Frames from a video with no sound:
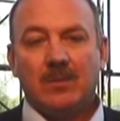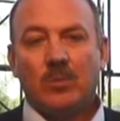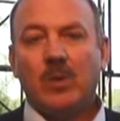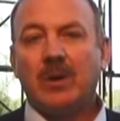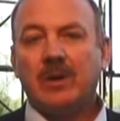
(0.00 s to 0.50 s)

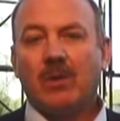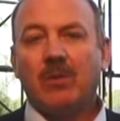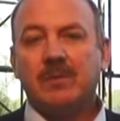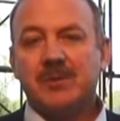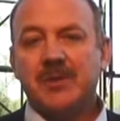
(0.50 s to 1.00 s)
work
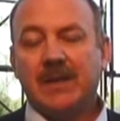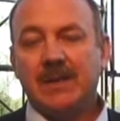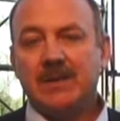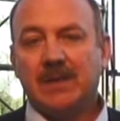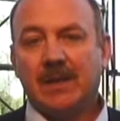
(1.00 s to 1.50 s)

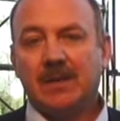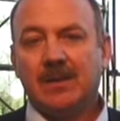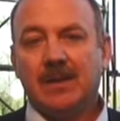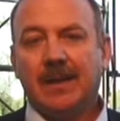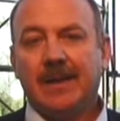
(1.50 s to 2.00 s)
overseas
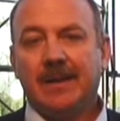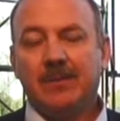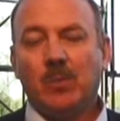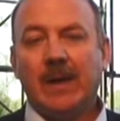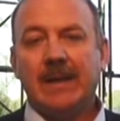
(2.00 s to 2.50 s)
in,
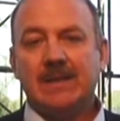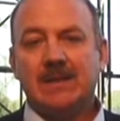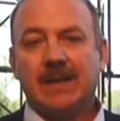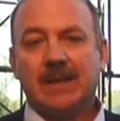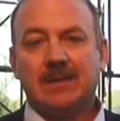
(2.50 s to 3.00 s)
in
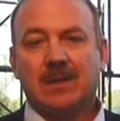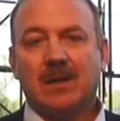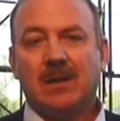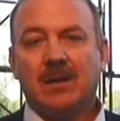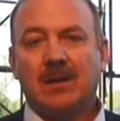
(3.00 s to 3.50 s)
ways that
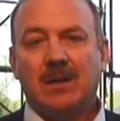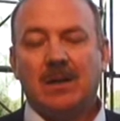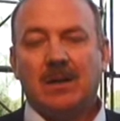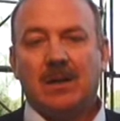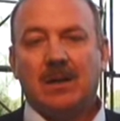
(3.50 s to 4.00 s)
uh,
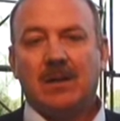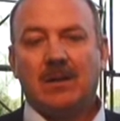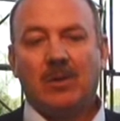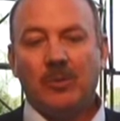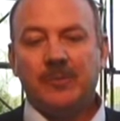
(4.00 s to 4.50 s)

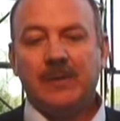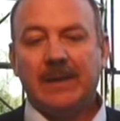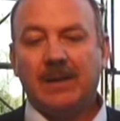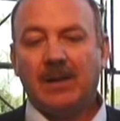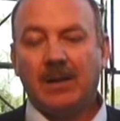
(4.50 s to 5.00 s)

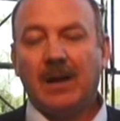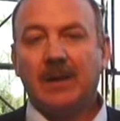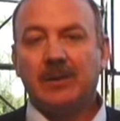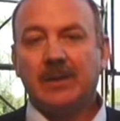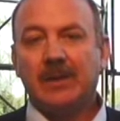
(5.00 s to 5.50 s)
hopefully are
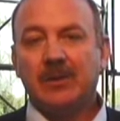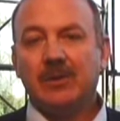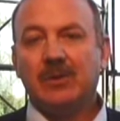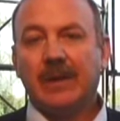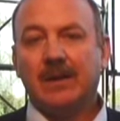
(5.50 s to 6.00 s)
honoring
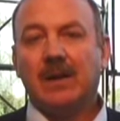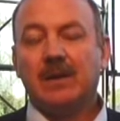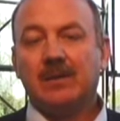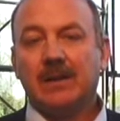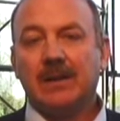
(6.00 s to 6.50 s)
you and
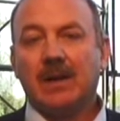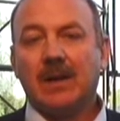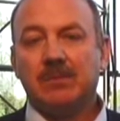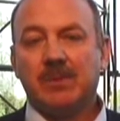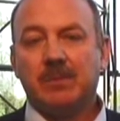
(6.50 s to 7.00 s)
honoring
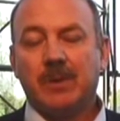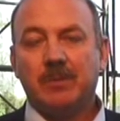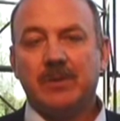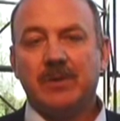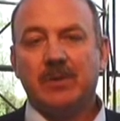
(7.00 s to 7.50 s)
God with what
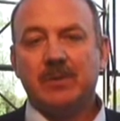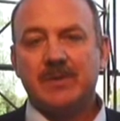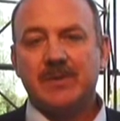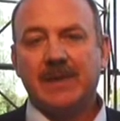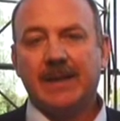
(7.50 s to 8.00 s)
we do and
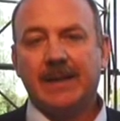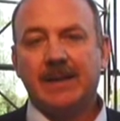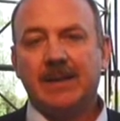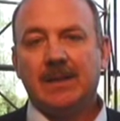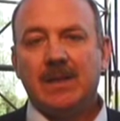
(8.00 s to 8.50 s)

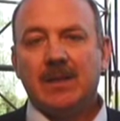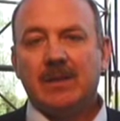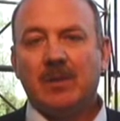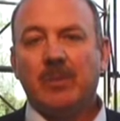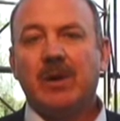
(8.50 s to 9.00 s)
say,
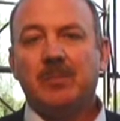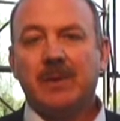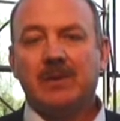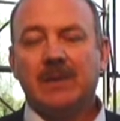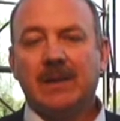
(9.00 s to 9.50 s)
that we are
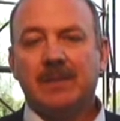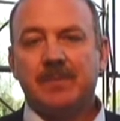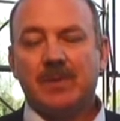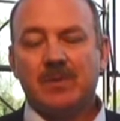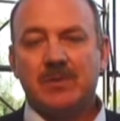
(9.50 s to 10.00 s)
building
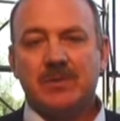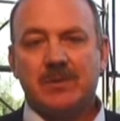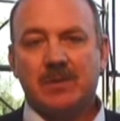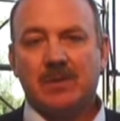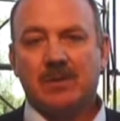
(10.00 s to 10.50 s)
up
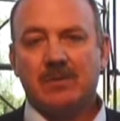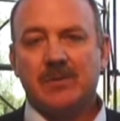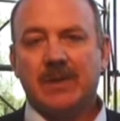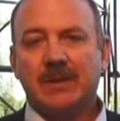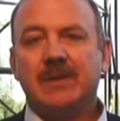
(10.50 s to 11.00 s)
those,
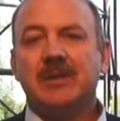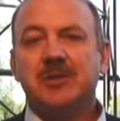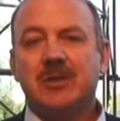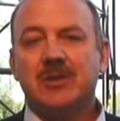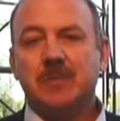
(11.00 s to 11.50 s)
those
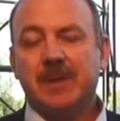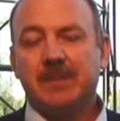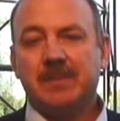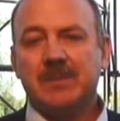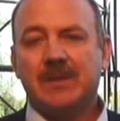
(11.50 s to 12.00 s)
indigenous
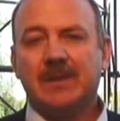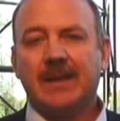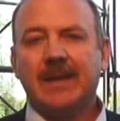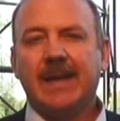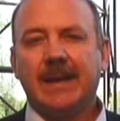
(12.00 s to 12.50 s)
peoples that
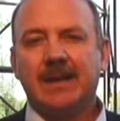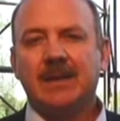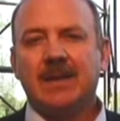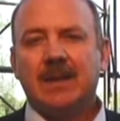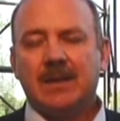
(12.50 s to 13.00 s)
they can
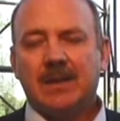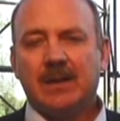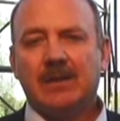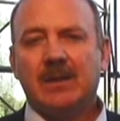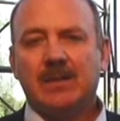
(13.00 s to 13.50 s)

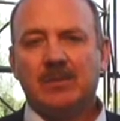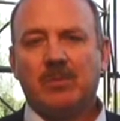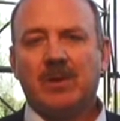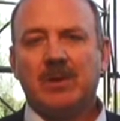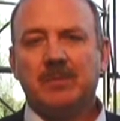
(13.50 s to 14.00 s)
carry on the
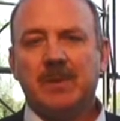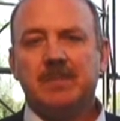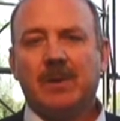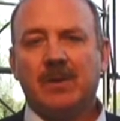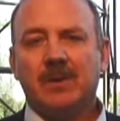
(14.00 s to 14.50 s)
work and be
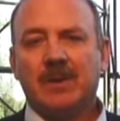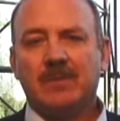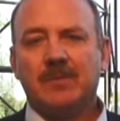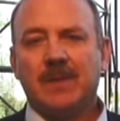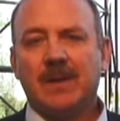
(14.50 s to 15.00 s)
part
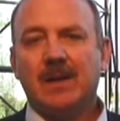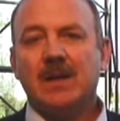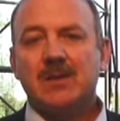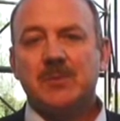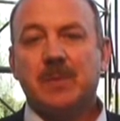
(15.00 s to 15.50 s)
of uh,
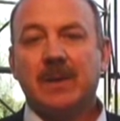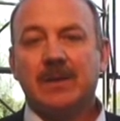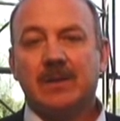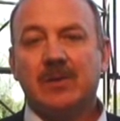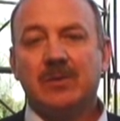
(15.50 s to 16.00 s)

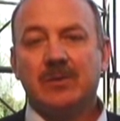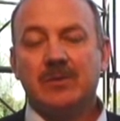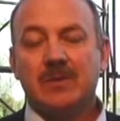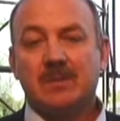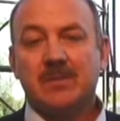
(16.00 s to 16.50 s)
spreading the good
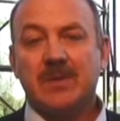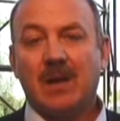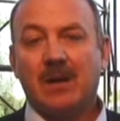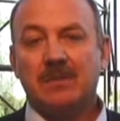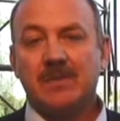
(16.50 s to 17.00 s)
news
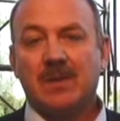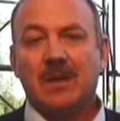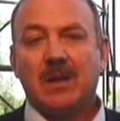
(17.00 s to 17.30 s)
themselves.